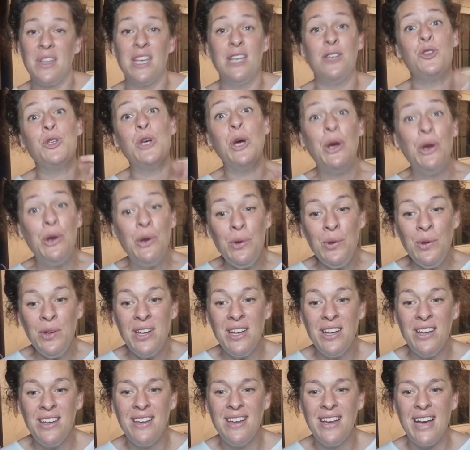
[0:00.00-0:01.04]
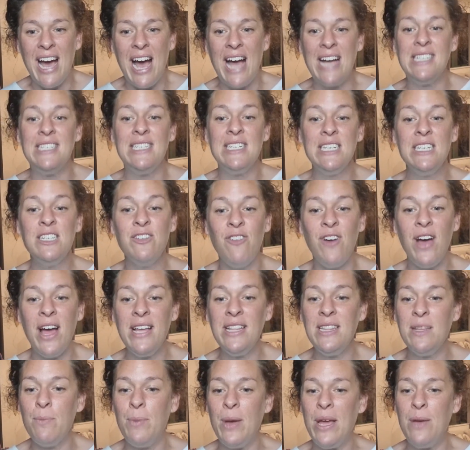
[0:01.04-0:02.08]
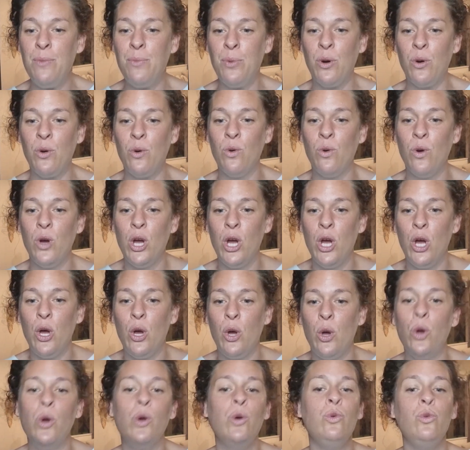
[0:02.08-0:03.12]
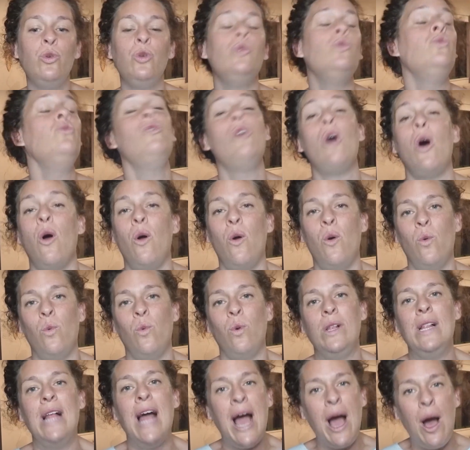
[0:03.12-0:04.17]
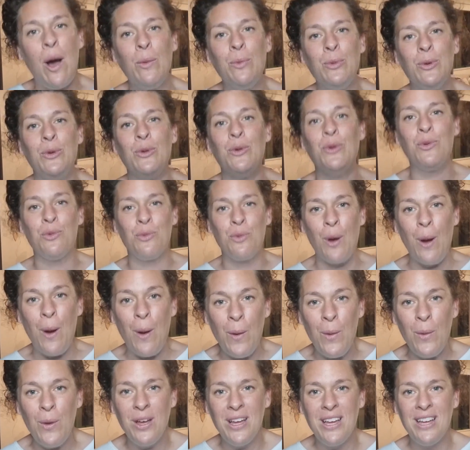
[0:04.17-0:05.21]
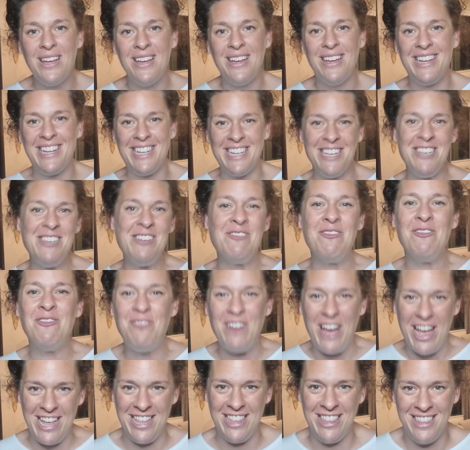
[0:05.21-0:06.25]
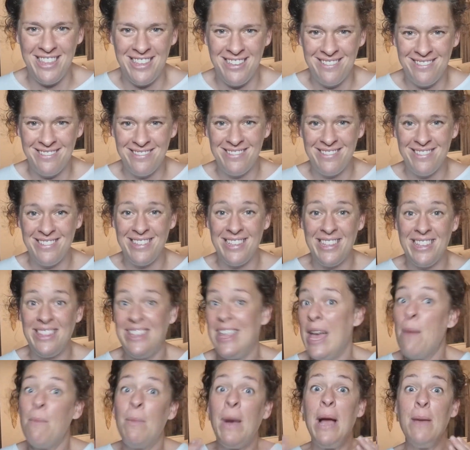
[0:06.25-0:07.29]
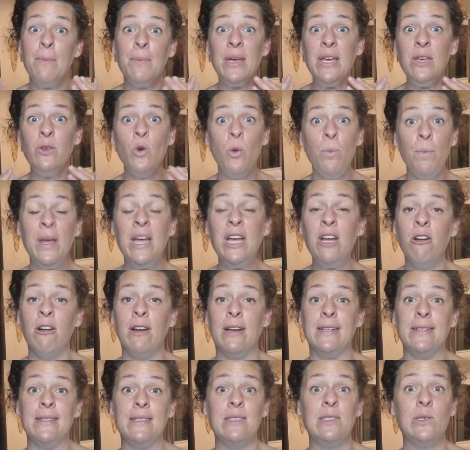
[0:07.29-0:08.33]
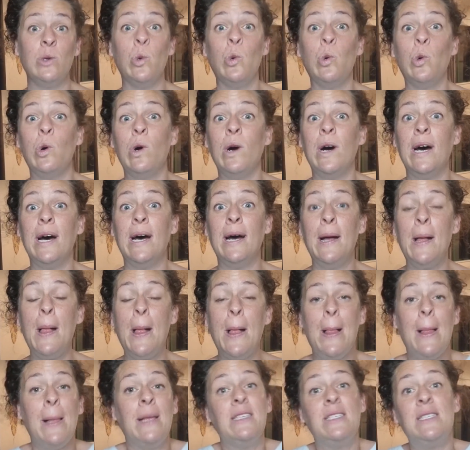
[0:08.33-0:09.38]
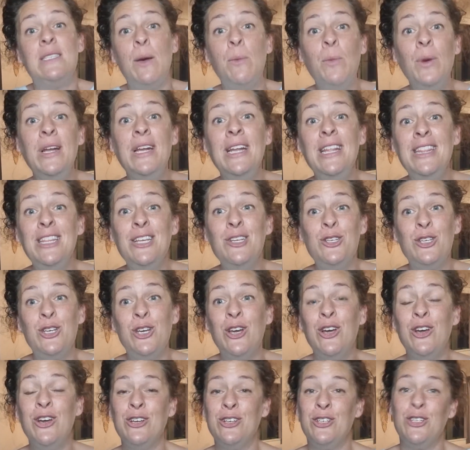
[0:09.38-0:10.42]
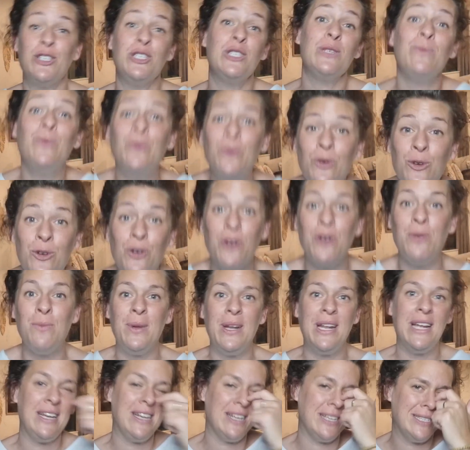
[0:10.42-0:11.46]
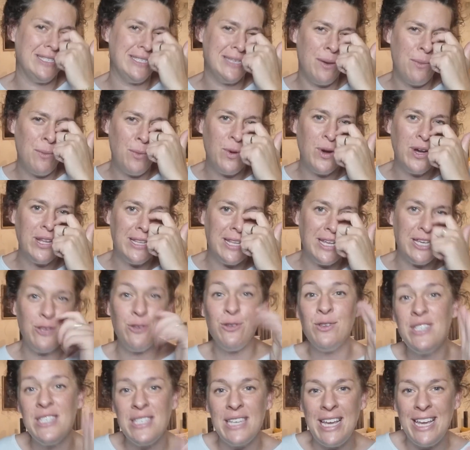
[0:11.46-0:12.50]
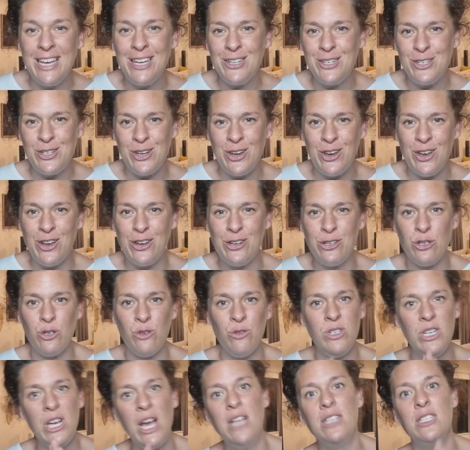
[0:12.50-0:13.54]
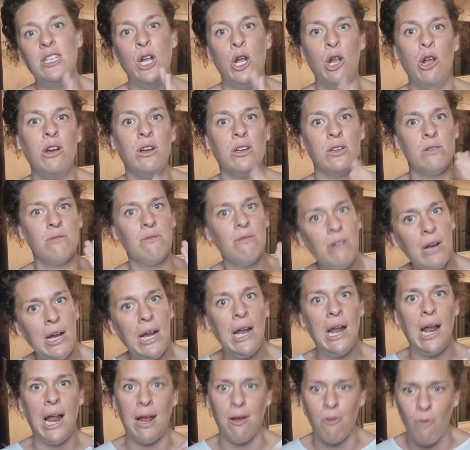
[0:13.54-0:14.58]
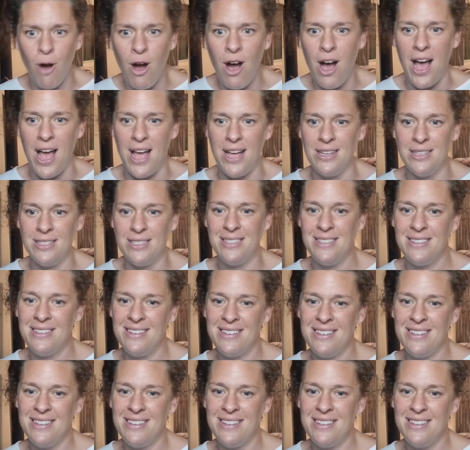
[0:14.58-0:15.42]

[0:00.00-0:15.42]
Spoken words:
Two, identifying the people who you know will help you grow in your faith. That might be your parents or someone in the church, a small group leader, someone that you see at church who just looks really wise.